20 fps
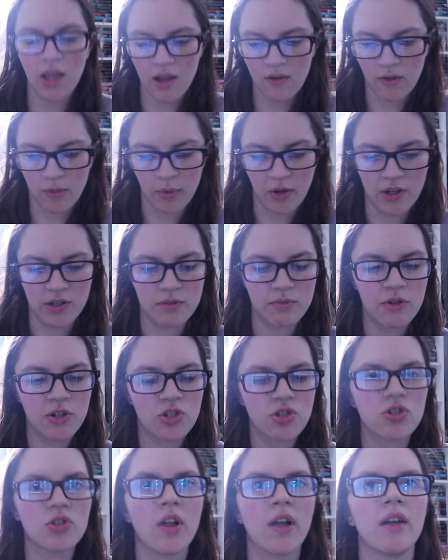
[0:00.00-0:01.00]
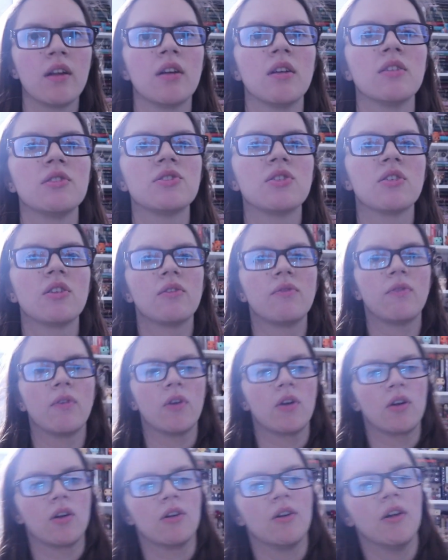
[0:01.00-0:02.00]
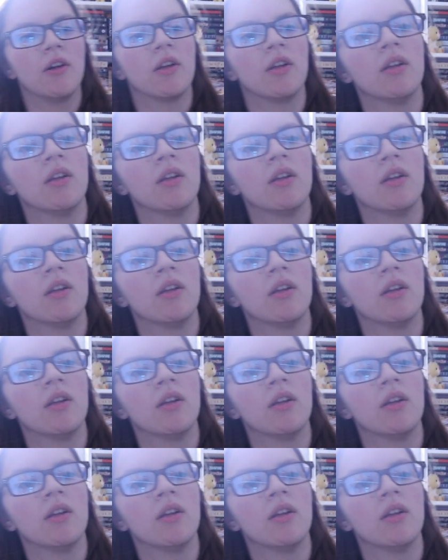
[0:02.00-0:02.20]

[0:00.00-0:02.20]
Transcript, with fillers: Hey everybody, it's much later. Sorry for